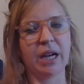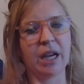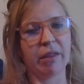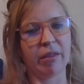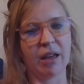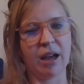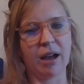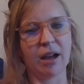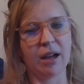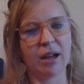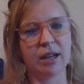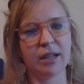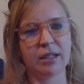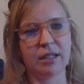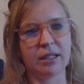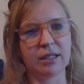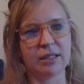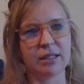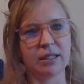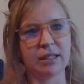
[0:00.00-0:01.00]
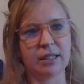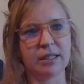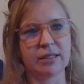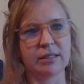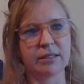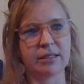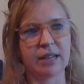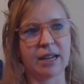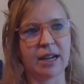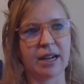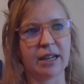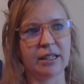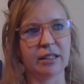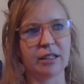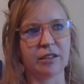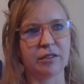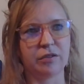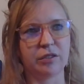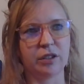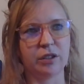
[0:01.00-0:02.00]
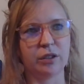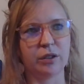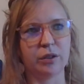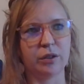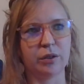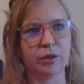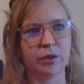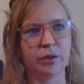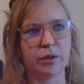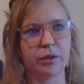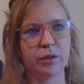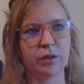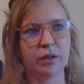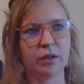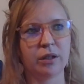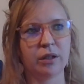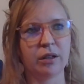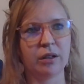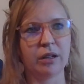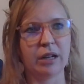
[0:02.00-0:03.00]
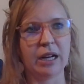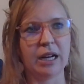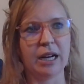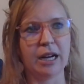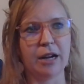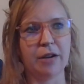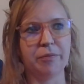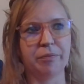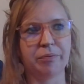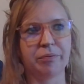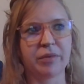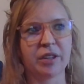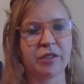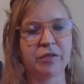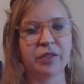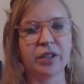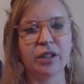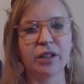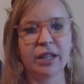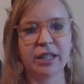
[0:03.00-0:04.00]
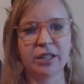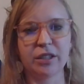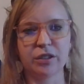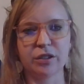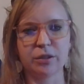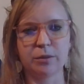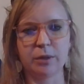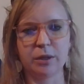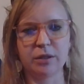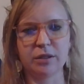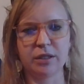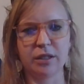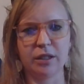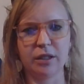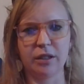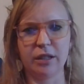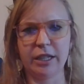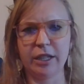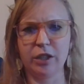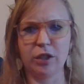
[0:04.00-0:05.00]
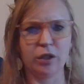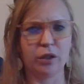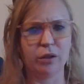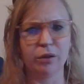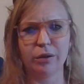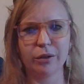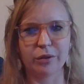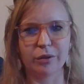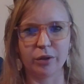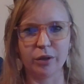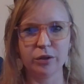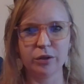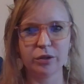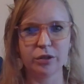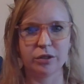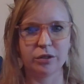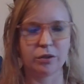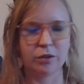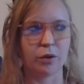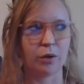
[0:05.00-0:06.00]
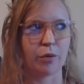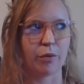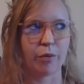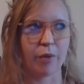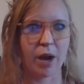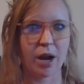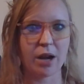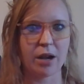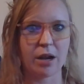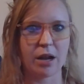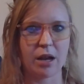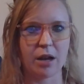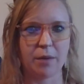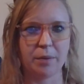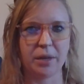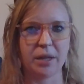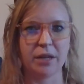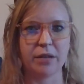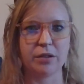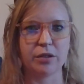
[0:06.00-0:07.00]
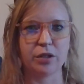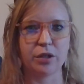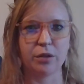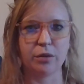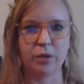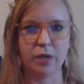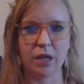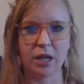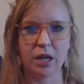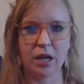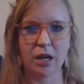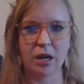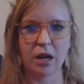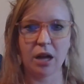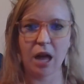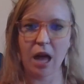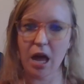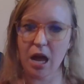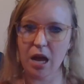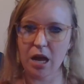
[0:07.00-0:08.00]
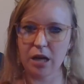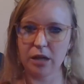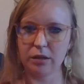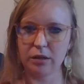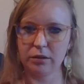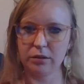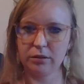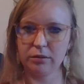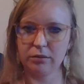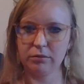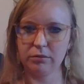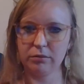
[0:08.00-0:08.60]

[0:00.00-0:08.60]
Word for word: by that is, is that if you um, feel like you're supposed to like go to the grocery store right now because you need eggs,